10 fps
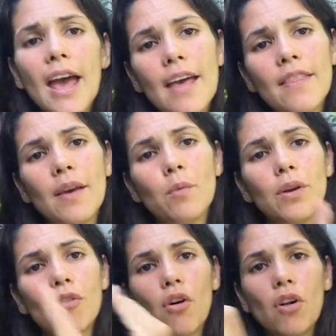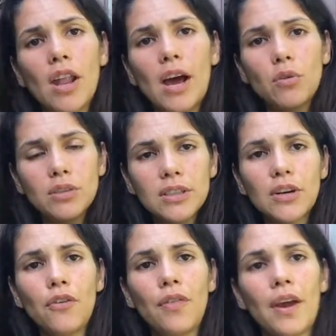and then we crawl out
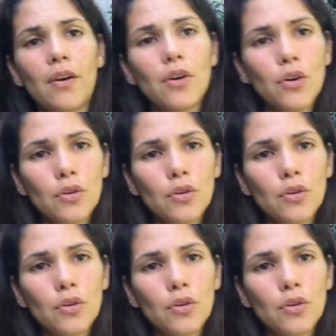of there.